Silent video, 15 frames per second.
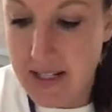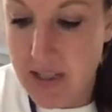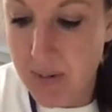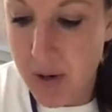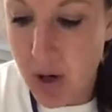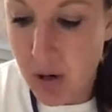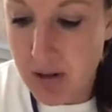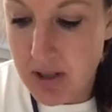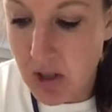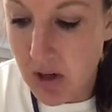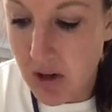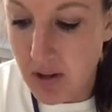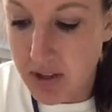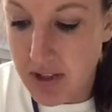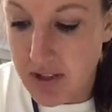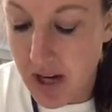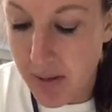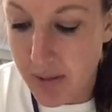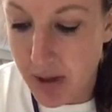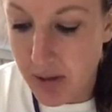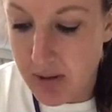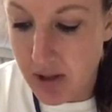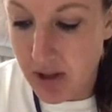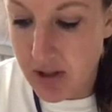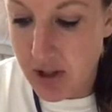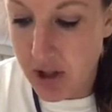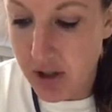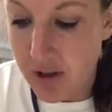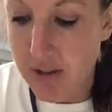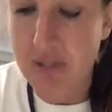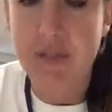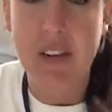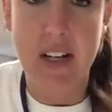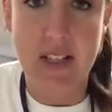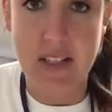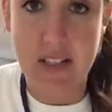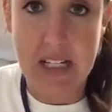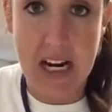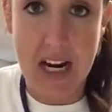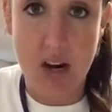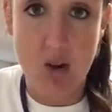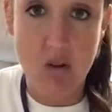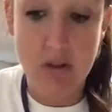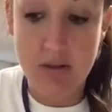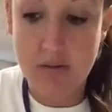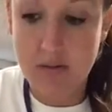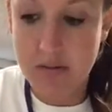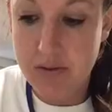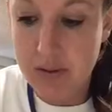suppose all the dominoes are turned face down